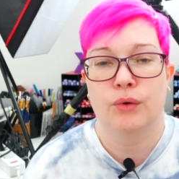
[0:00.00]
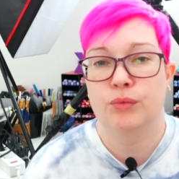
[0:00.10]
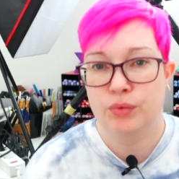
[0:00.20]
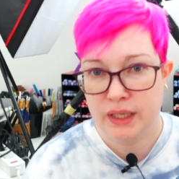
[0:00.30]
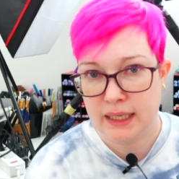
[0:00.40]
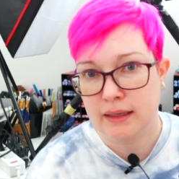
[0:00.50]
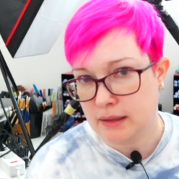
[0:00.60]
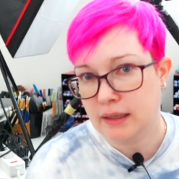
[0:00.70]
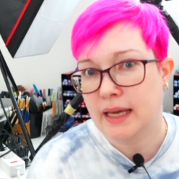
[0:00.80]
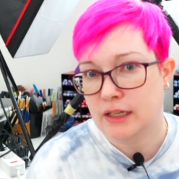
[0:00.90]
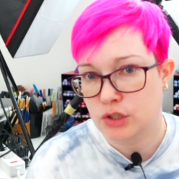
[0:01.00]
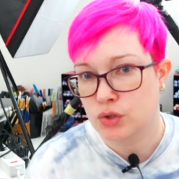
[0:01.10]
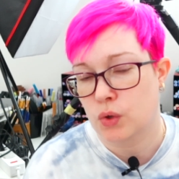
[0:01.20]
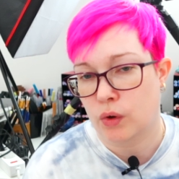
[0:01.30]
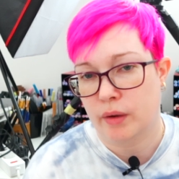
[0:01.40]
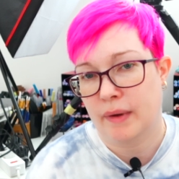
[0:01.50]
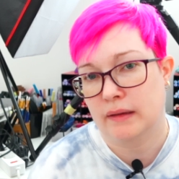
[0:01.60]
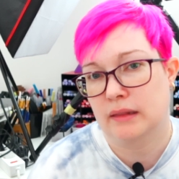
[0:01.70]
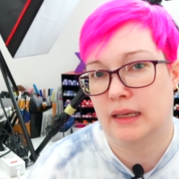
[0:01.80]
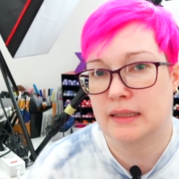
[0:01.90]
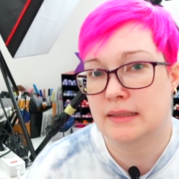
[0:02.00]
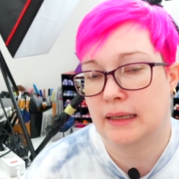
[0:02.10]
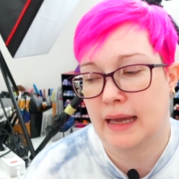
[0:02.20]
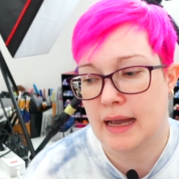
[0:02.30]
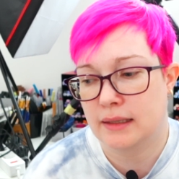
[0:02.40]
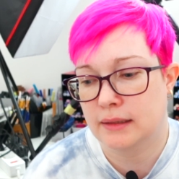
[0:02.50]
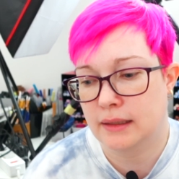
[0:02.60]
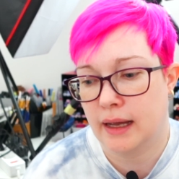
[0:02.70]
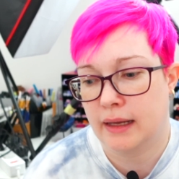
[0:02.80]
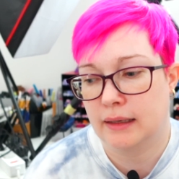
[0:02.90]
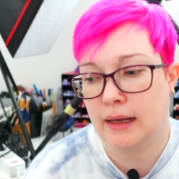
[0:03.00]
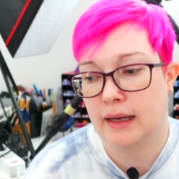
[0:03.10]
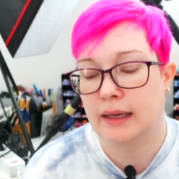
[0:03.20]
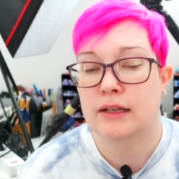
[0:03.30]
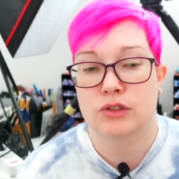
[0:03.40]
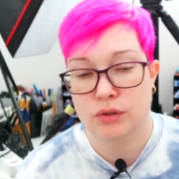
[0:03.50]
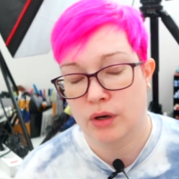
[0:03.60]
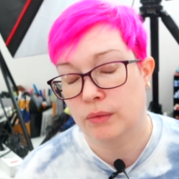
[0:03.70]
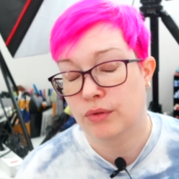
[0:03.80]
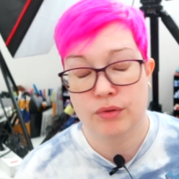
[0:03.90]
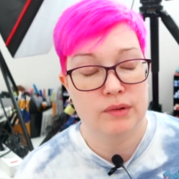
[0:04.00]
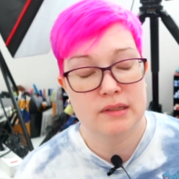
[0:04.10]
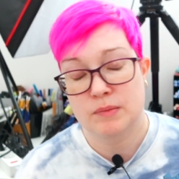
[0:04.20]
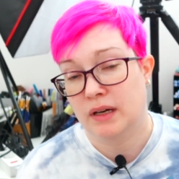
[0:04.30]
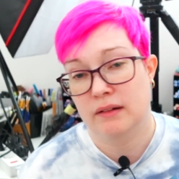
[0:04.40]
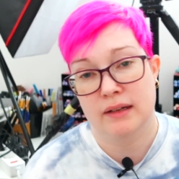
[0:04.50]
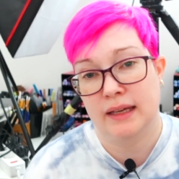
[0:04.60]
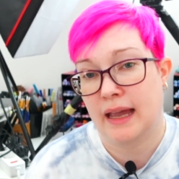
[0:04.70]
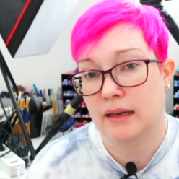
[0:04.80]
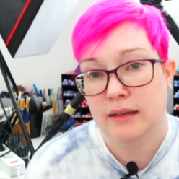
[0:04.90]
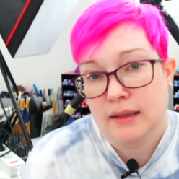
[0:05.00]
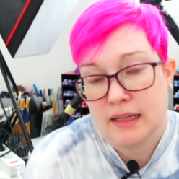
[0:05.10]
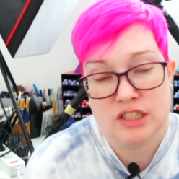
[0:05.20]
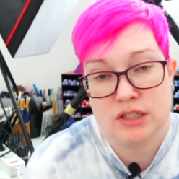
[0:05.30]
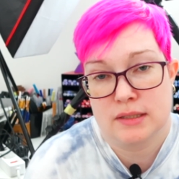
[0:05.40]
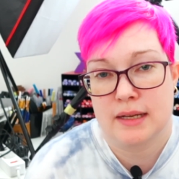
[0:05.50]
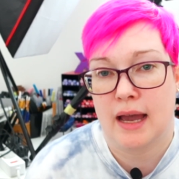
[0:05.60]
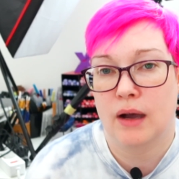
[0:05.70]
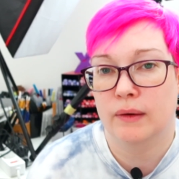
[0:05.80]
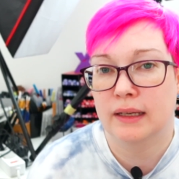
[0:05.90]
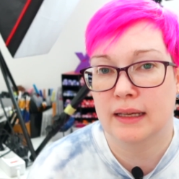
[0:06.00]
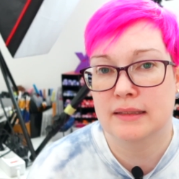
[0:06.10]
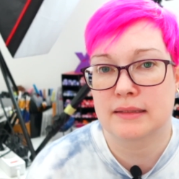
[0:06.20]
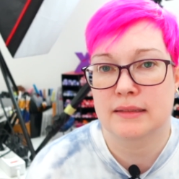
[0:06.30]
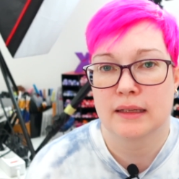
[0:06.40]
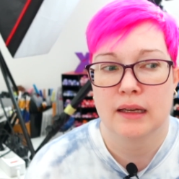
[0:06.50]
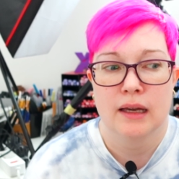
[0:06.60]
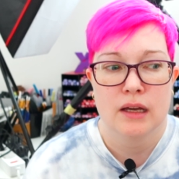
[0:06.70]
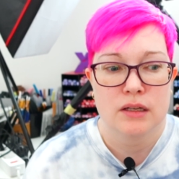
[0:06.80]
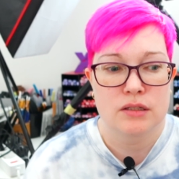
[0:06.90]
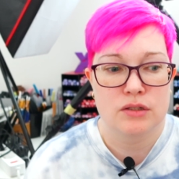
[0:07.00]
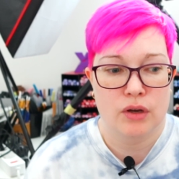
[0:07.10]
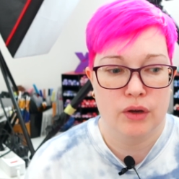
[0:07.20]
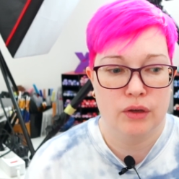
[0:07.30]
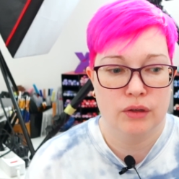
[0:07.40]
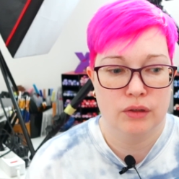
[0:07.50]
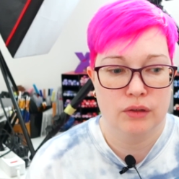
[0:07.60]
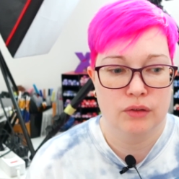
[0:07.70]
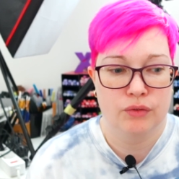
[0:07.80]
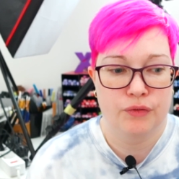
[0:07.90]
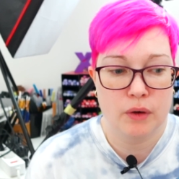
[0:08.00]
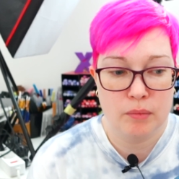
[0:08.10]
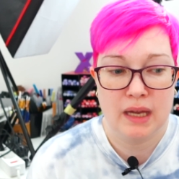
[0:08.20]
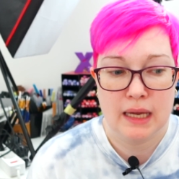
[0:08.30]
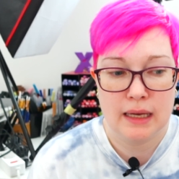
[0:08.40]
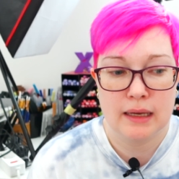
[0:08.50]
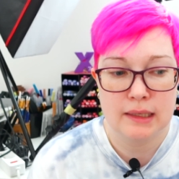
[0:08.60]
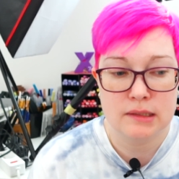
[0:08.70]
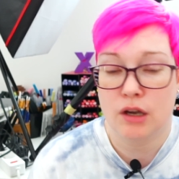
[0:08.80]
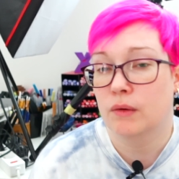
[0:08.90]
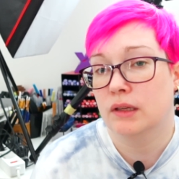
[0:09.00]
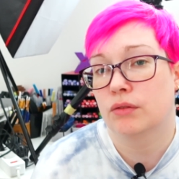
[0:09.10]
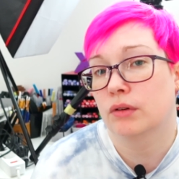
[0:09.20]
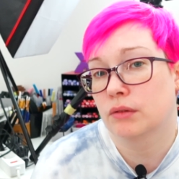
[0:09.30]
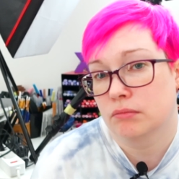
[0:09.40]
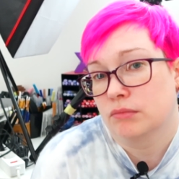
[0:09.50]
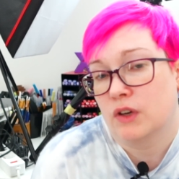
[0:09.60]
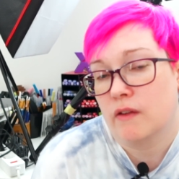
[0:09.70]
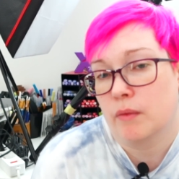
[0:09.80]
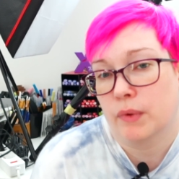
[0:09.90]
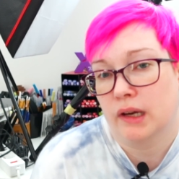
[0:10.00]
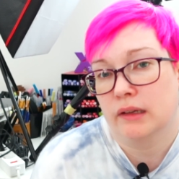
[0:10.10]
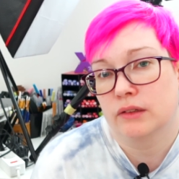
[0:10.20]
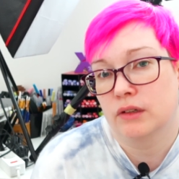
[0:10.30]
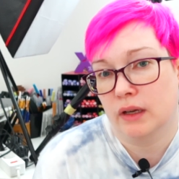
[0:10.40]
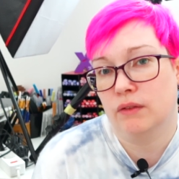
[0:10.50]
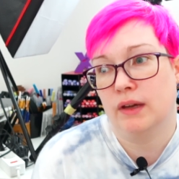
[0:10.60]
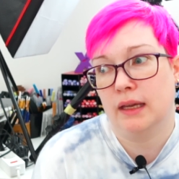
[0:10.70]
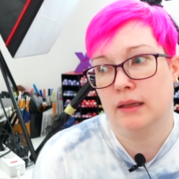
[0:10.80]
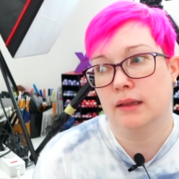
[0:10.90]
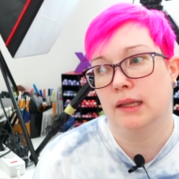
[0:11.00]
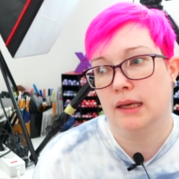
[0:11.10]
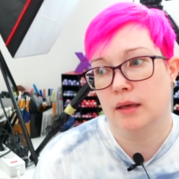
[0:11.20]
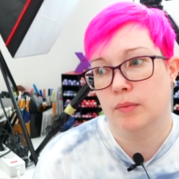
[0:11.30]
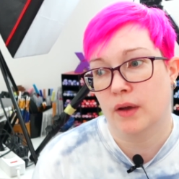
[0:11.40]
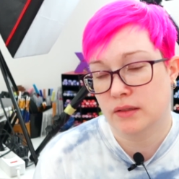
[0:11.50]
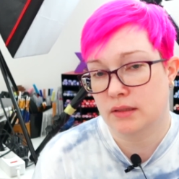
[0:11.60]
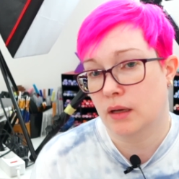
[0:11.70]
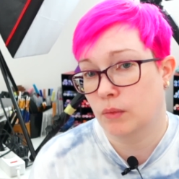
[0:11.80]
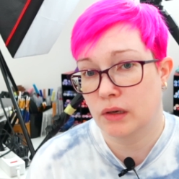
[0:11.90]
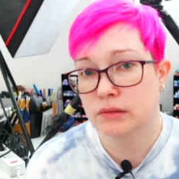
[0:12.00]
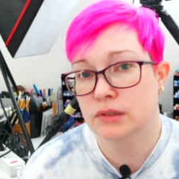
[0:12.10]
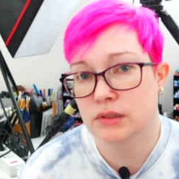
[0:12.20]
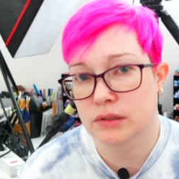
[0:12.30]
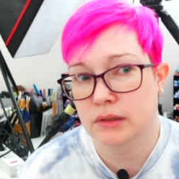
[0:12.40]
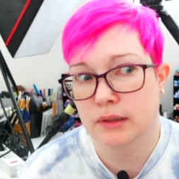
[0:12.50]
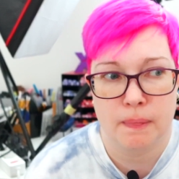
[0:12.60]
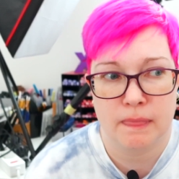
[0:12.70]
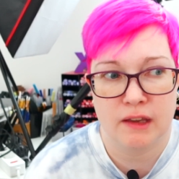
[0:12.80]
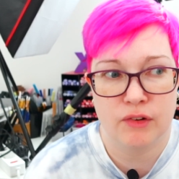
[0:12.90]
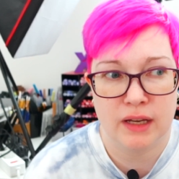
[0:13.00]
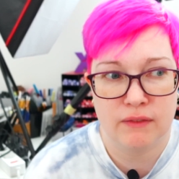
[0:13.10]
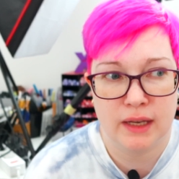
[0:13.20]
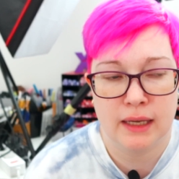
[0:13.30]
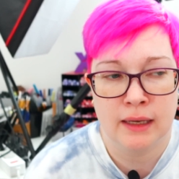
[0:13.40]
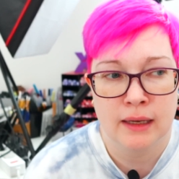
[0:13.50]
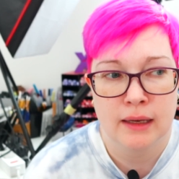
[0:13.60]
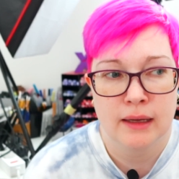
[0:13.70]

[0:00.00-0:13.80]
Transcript: we get to talk about things again and I get to go through this period again. That's just how it is. So for me, it's going through grieving period, grieving the person I was, grieving